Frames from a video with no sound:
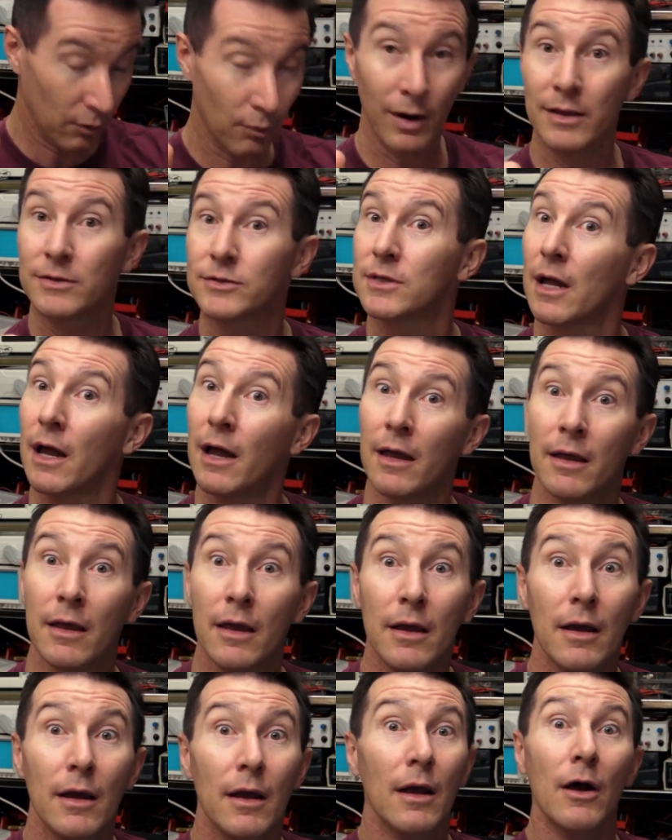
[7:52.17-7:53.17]
Wednesday.
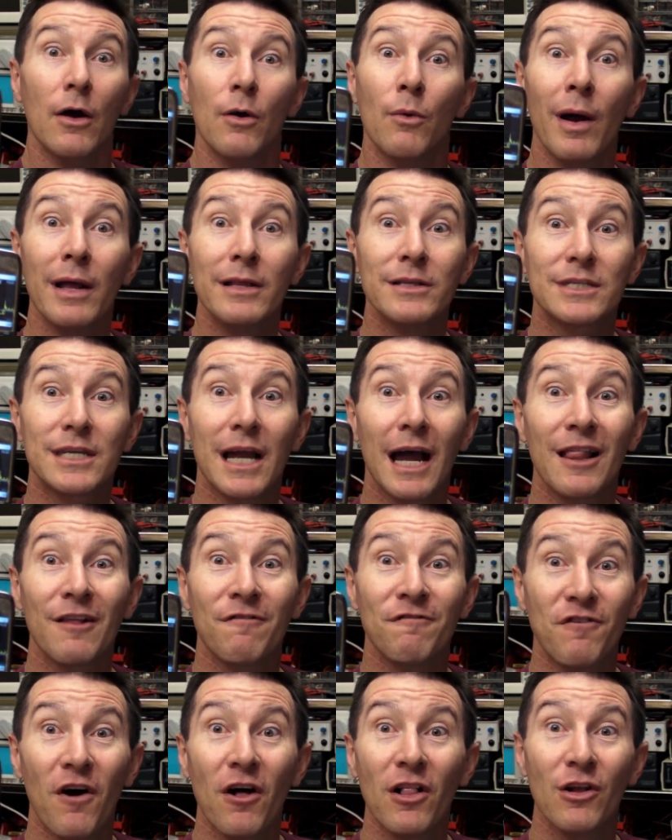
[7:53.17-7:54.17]
Wednesday the
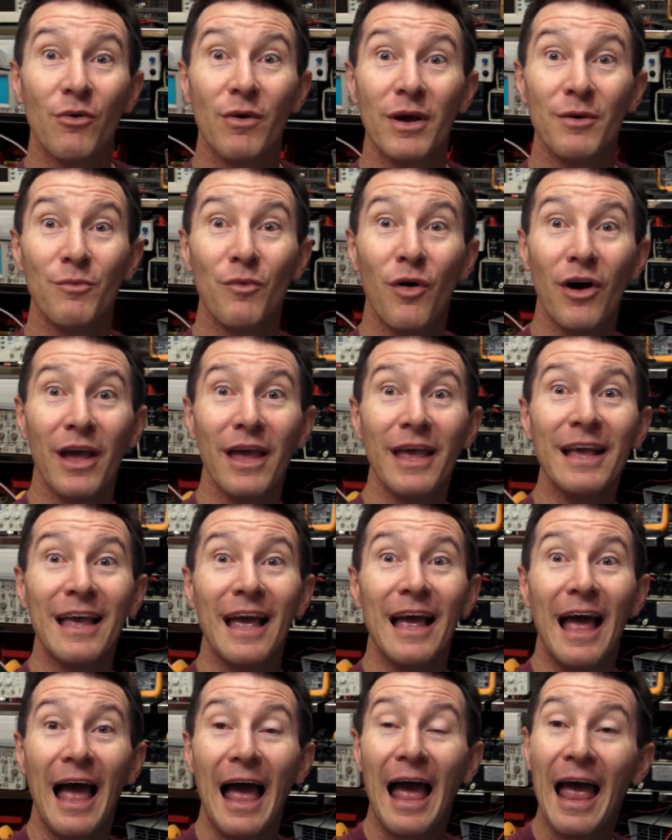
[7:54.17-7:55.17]
following
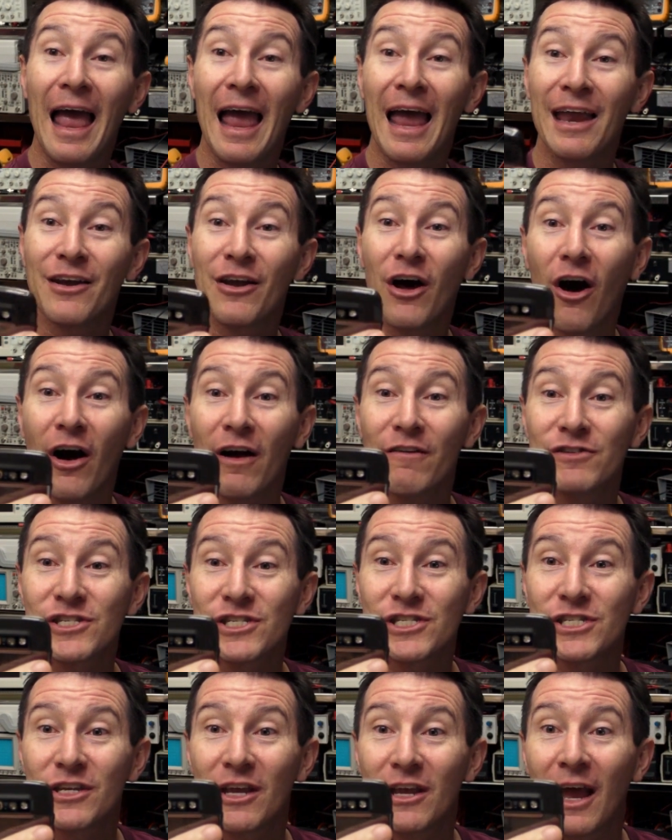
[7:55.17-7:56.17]
week, and
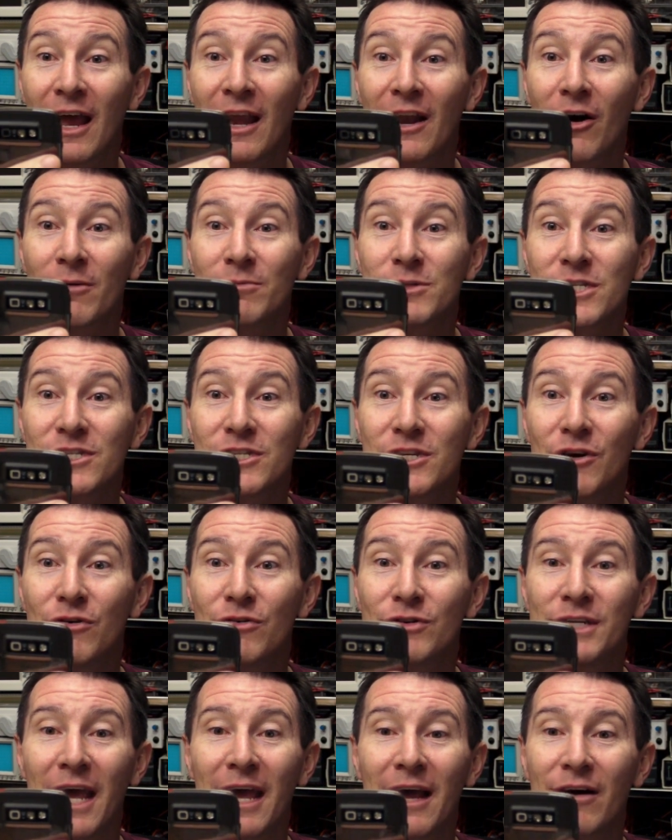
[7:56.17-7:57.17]
I'm
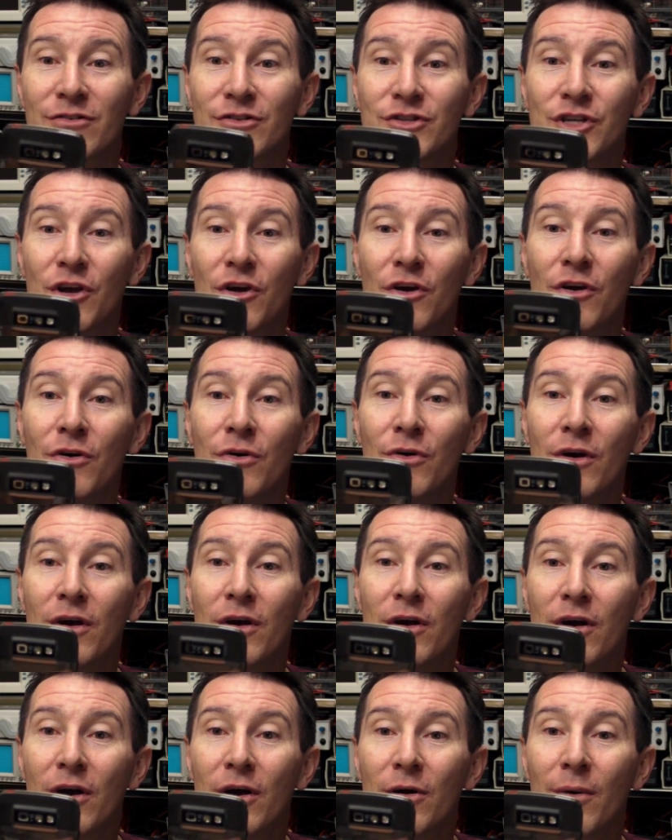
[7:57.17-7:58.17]
still down to,
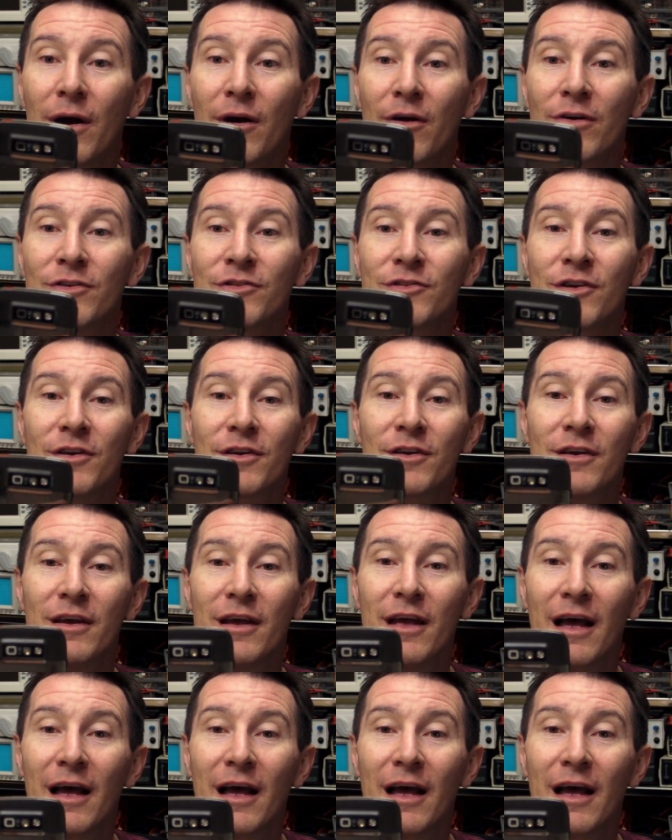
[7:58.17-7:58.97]
where is it?